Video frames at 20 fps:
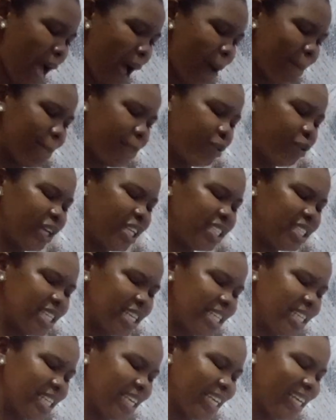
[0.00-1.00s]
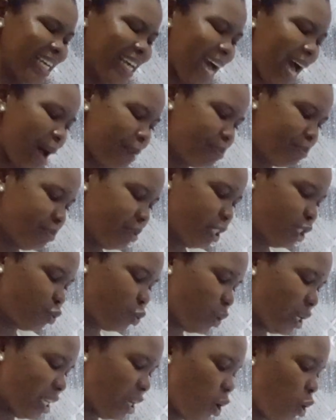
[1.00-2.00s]
You are bridging the gap
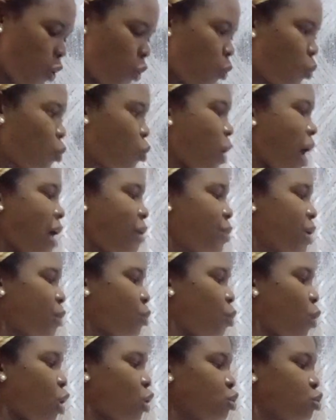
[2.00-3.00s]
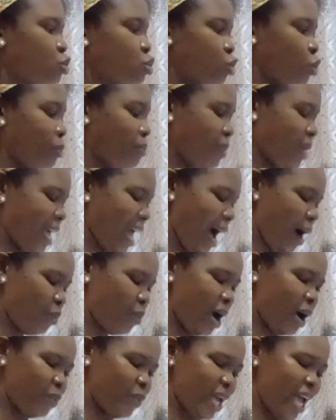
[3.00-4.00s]
between where we want to be
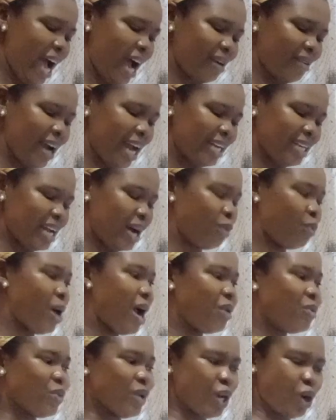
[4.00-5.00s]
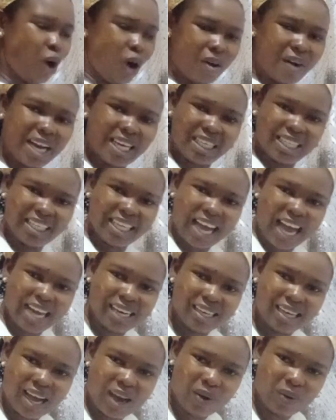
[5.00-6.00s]
and where we are right now, where we currently
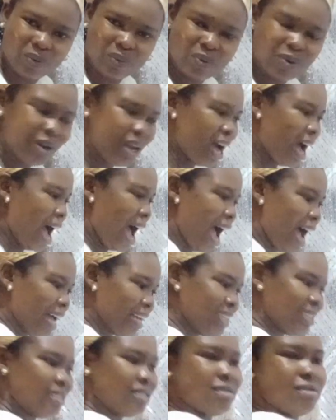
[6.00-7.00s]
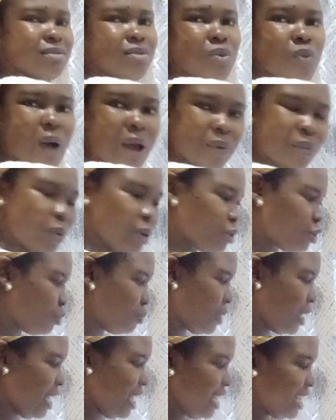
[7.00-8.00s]
are now and where we want
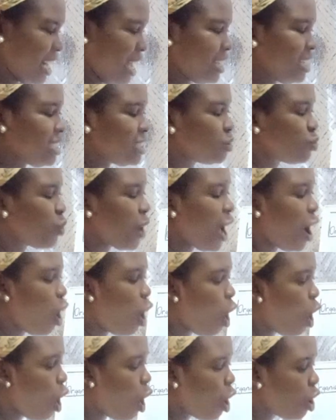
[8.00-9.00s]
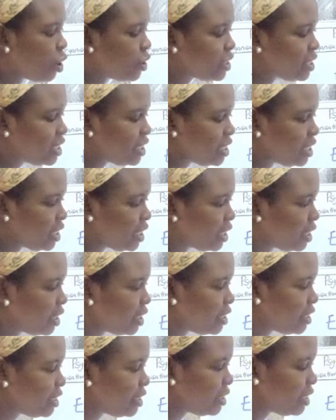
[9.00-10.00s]
to be. Now this is where all the
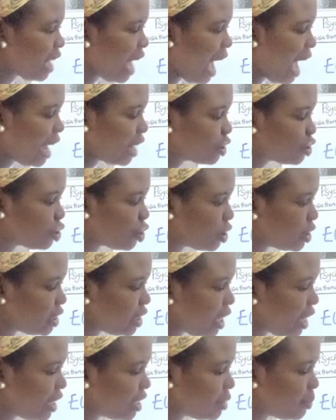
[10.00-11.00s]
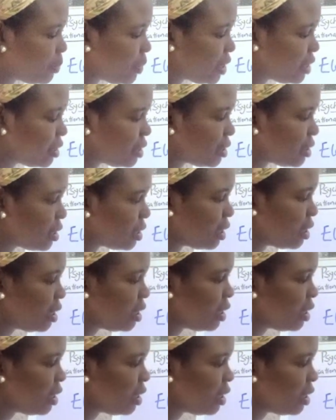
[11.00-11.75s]
action takes place.